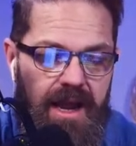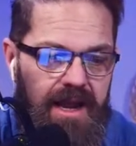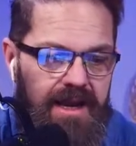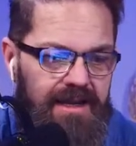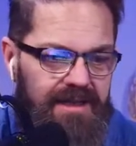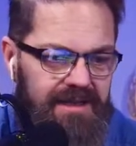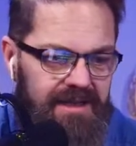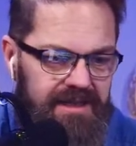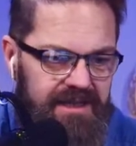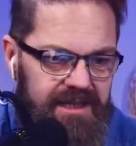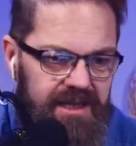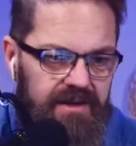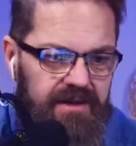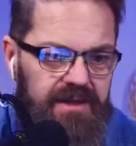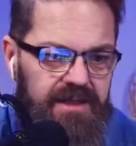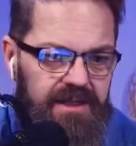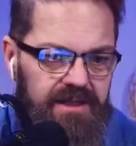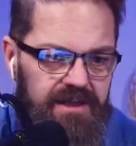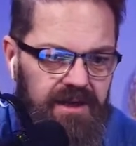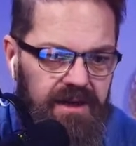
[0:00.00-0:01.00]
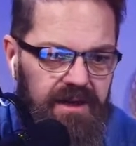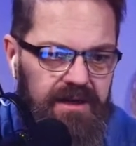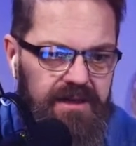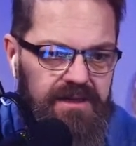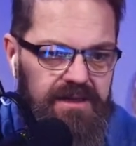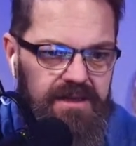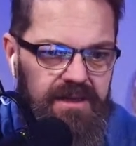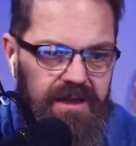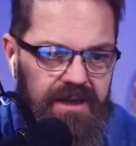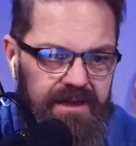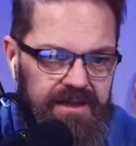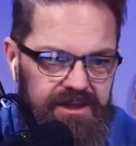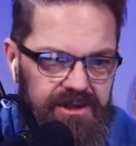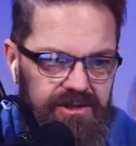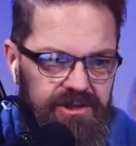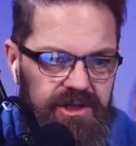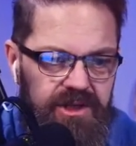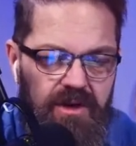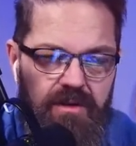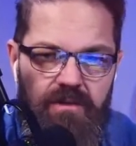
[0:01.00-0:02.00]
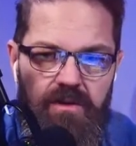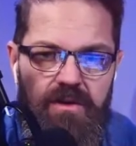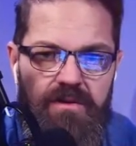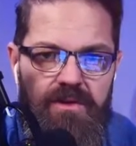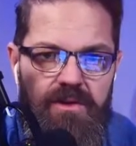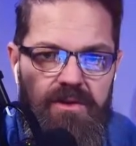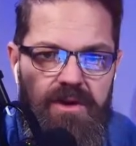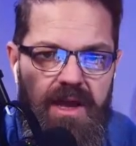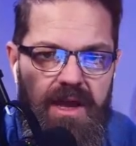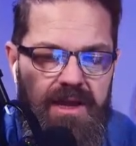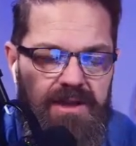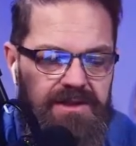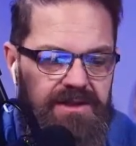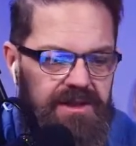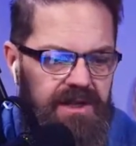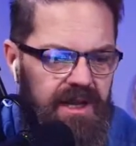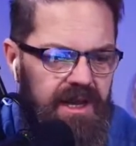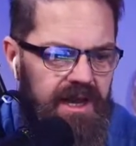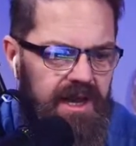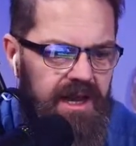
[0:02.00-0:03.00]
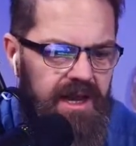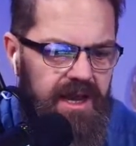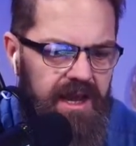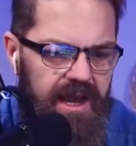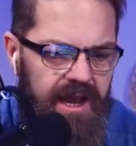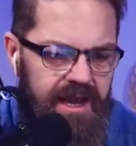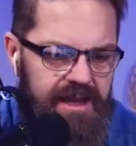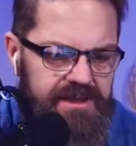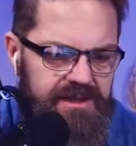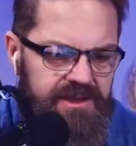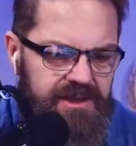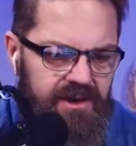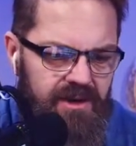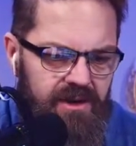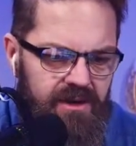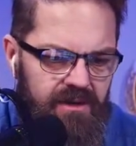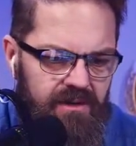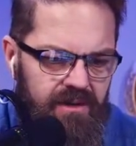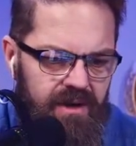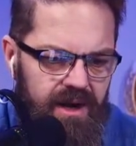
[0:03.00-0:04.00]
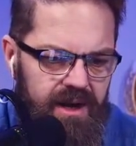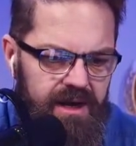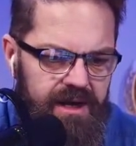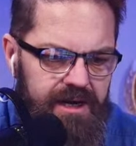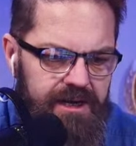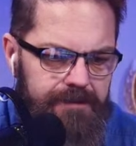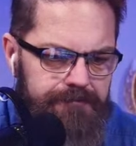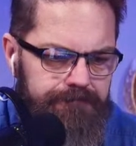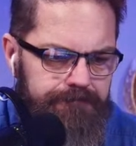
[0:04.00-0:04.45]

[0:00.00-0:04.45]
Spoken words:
And it's a series of talks. It's usually over a few days. And so